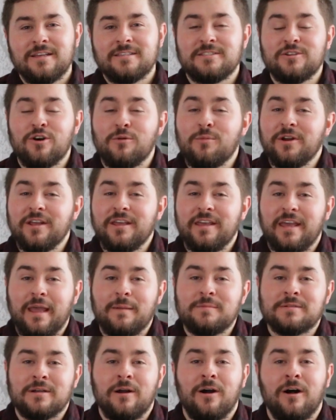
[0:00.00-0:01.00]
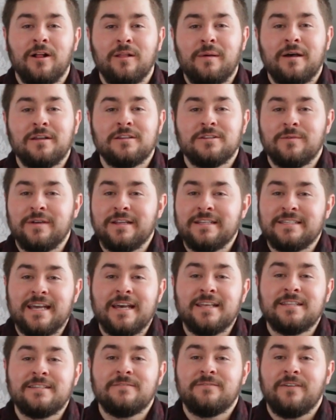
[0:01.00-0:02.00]
Snowboarding games are all about doing
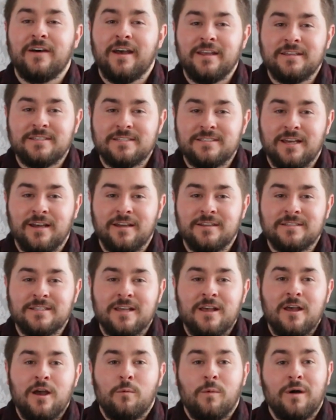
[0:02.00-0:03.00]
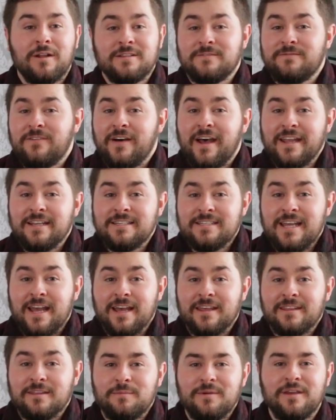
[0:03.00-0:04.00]
death-defying stunts while defying
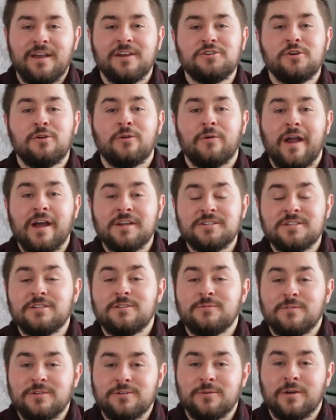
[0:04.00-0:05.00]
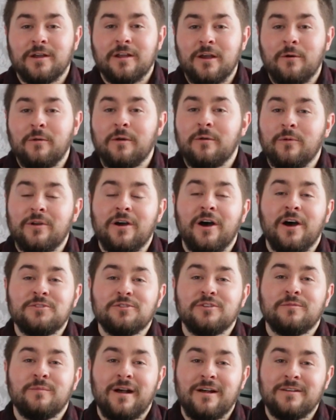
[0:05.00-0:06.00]
death because you crashed into a tree going
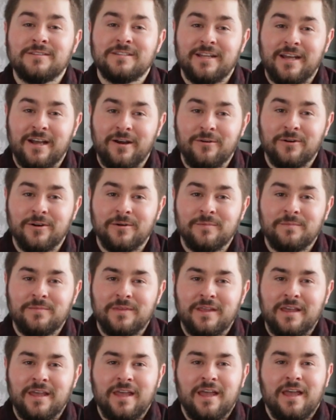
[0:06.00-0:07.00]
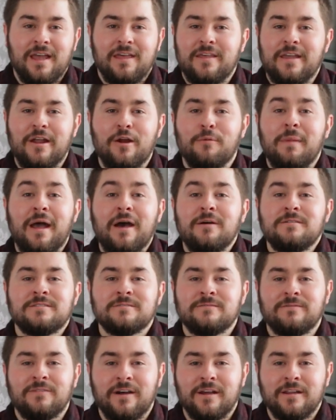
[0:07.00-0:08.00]
100 miles an hour. They are
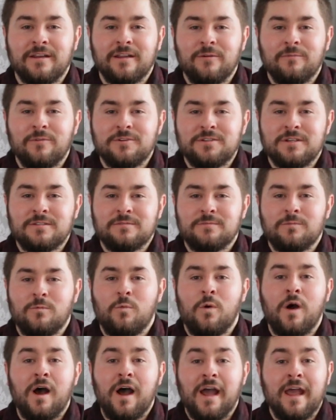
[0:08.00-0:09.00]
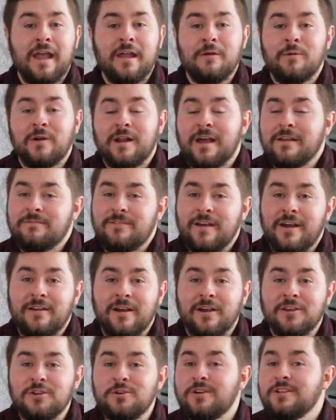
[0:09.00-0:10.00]
mounds of fun, which is why when I
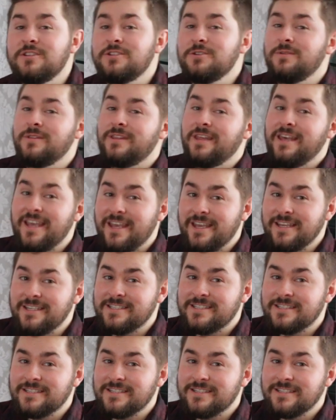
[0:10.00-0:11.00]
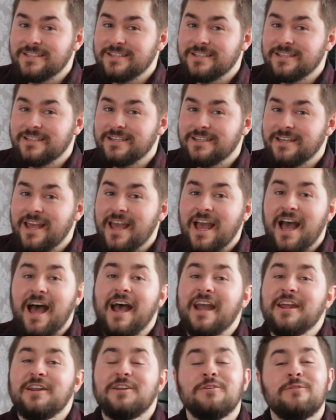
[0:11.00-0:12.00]
found out you can do this,
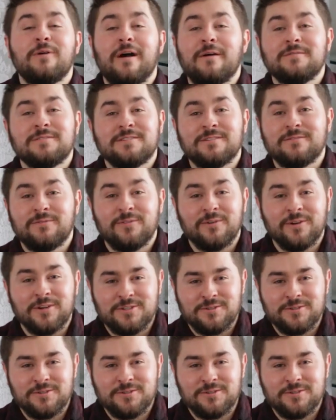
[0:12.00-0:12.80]
I knew I was in for a